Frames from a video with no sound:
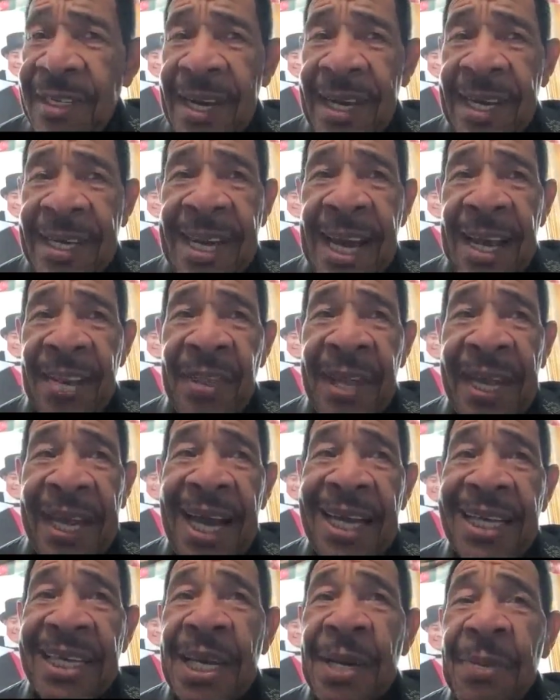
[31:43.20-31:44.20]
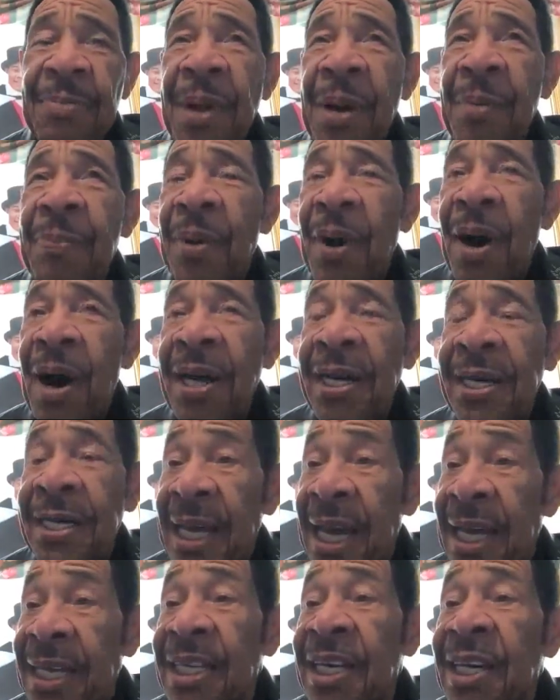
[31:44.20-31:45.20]
and I think I did my part and
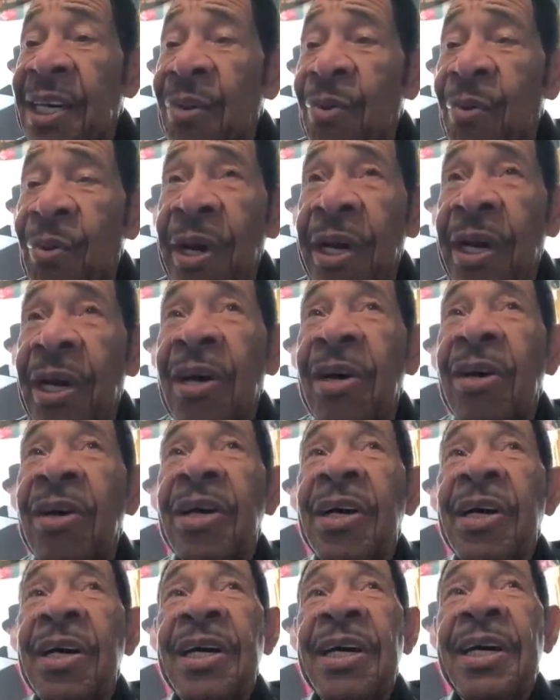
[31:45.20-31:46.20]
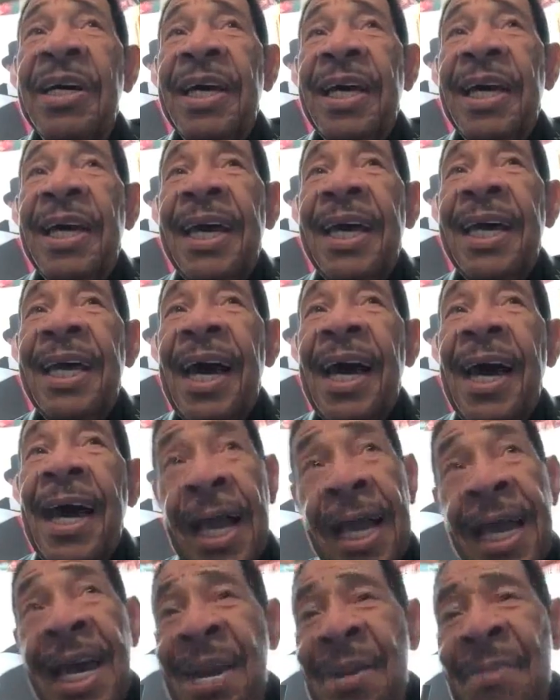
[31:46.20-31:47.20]
I did it well. And
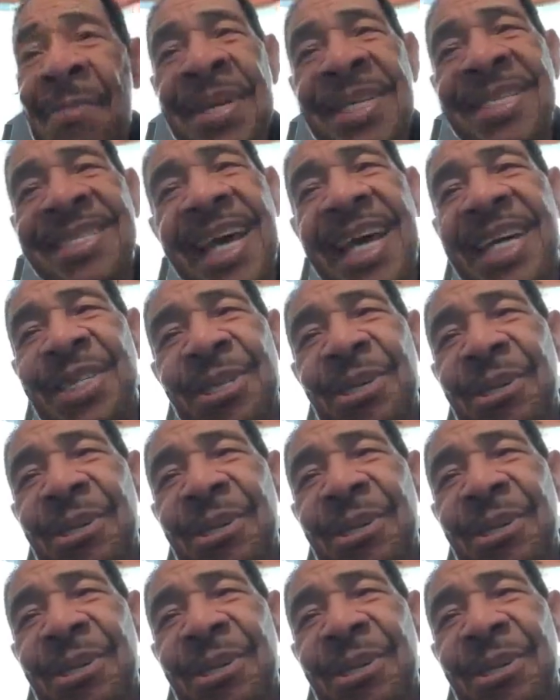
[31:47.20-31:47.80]
I kind of miss that